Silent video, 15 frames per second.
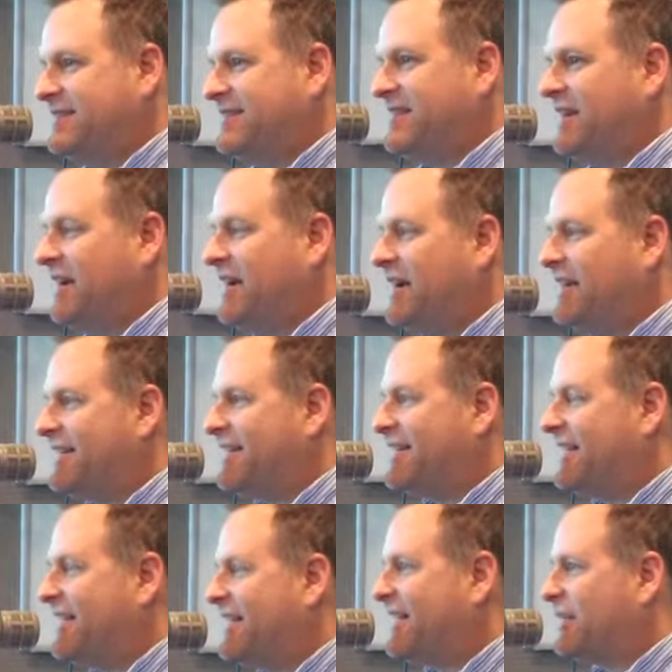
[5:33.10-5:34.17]

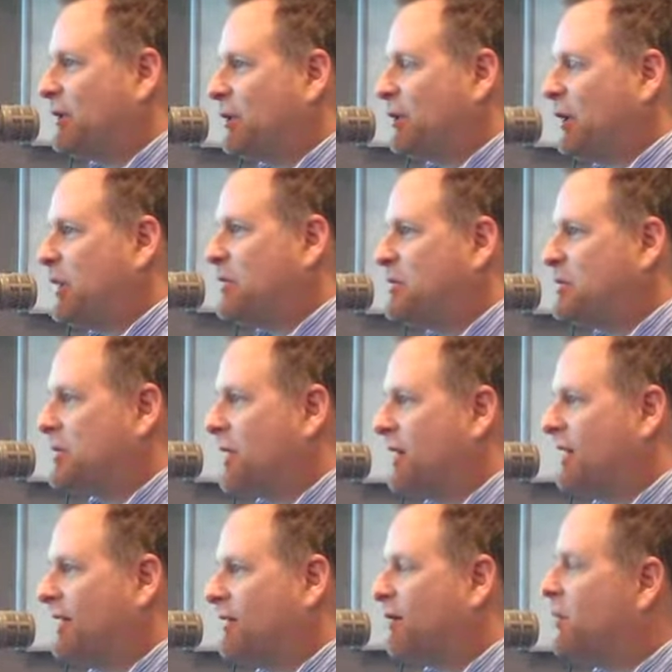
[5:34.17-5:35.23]
Yeah.
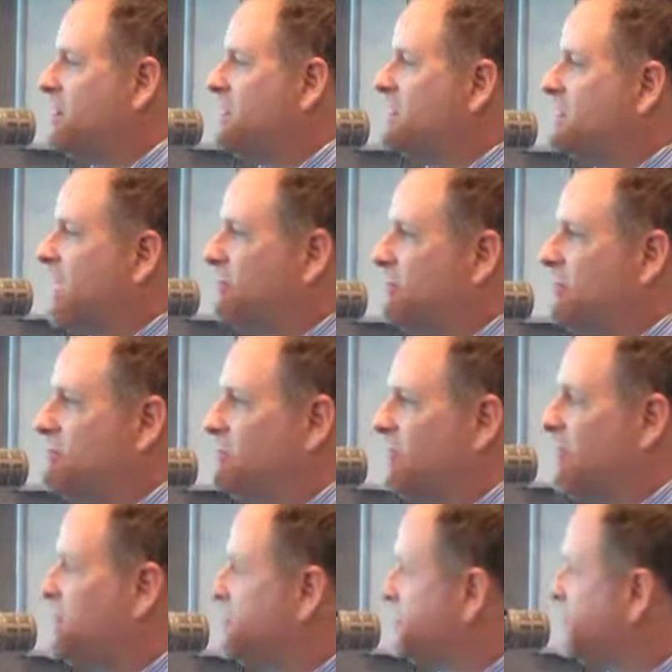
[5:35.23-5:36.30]
Lori's happily
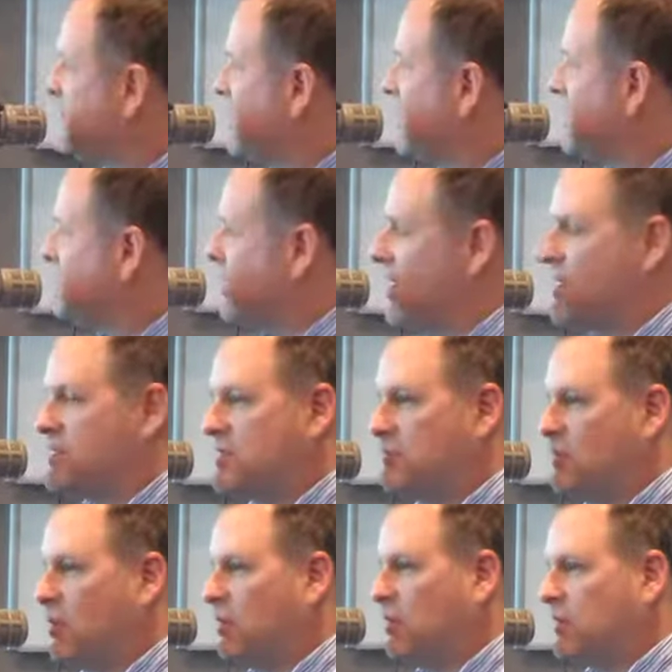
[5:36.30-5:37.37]
married. She married
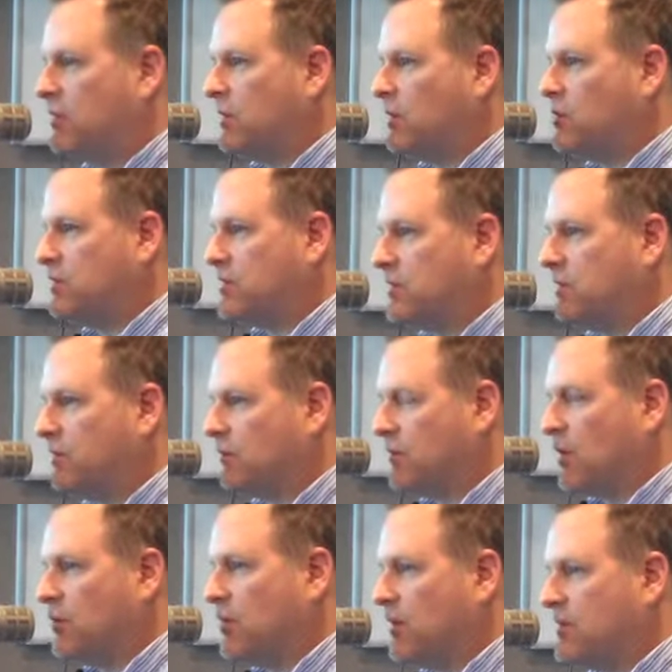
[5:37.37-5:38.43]
Massimo, the
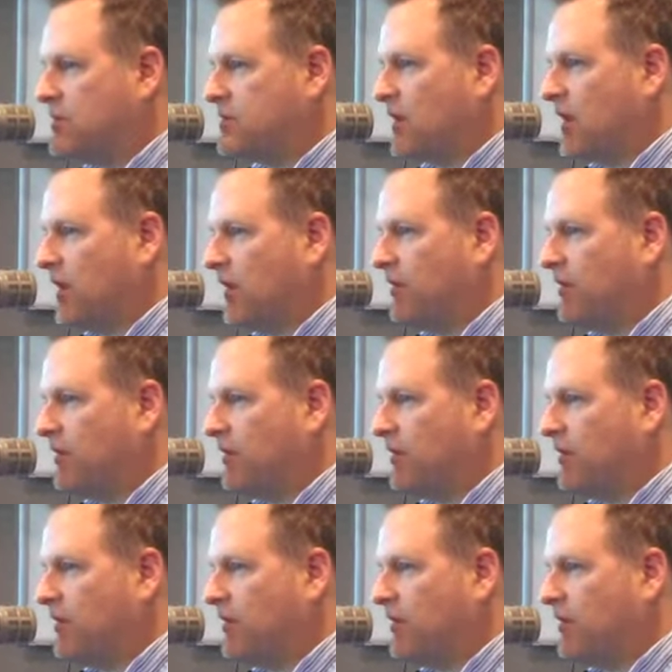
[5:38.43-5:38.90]
clothing designer.